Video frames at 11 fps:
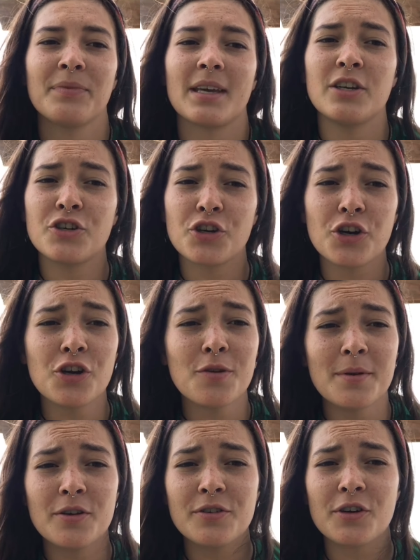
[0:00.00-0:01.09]
Ensure your
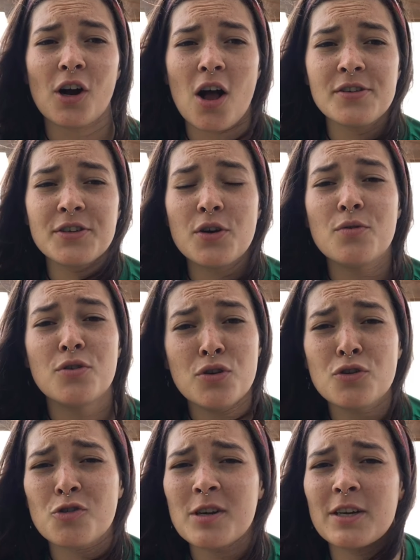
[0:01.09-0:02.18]
meals are also
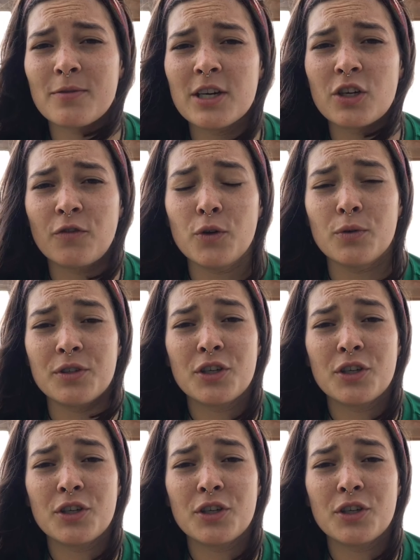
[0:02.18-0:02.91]
nutrient-rich foods.